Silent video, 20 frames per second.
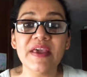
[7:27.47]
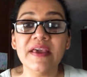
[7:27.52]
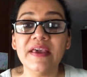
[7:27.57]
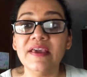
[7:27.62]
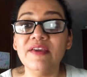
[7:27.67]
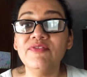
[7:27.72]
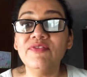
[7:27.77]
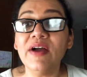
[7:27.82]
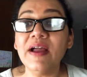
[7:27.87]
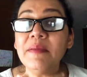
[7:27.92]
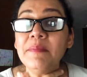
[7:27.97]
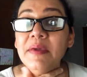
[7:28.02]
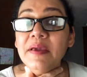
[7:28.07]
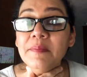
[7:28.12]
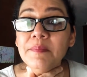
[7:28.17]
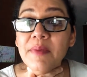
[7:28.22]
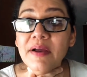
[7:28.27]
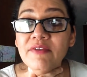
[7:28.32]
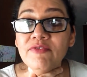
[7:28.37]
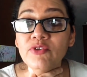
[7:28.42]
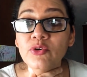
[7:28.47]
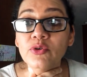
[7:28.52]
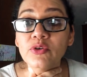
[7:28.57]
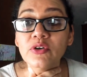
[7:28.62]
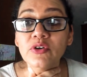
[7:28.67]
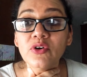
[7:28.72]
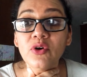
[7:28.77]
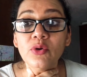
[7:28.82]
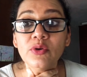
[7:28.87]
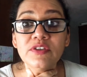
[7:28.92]
if I make my vocal
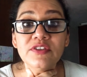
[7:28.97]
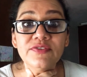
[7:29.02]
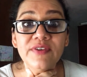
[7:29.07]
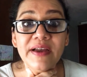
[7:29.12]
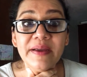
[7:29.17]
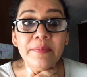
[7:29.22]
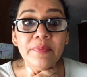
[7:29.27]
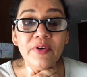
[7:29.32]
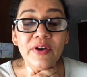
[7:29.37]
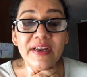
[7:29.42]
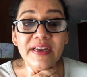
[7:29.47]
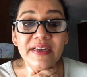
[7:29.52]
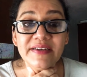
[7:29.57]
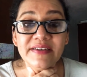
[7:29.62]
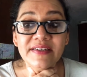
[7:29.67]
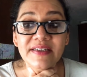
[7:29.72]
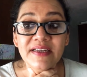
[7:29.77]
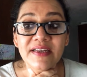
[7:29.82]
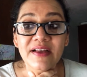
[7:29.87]
cords vibrate,